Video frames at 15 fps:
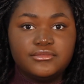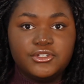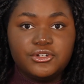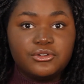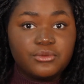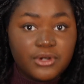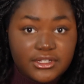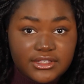
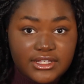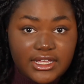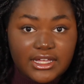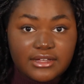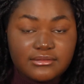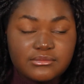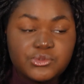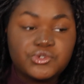don't want
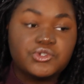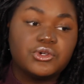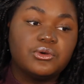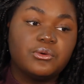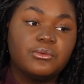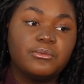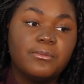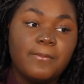that.
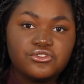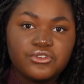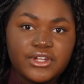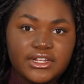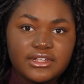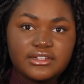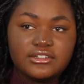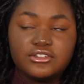So
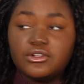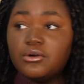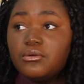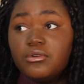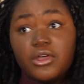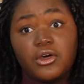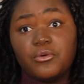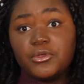
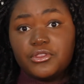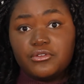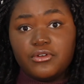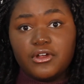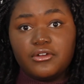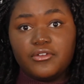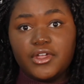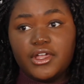don't go with the
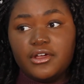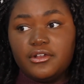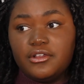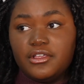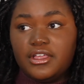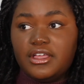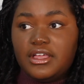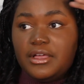wrong crowd.